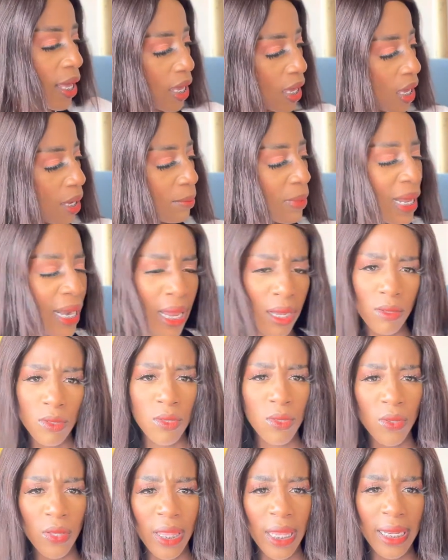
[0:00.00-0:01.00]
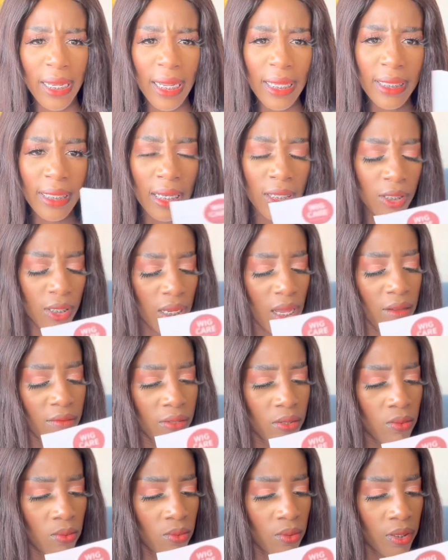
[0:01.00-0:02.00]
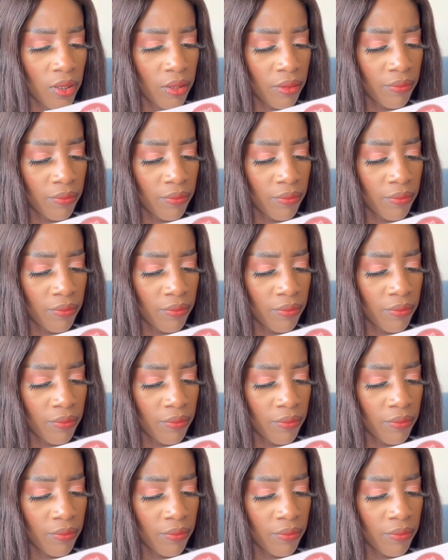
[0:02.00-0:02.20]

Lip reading: Am I allowed to do that? Let's actually have a look.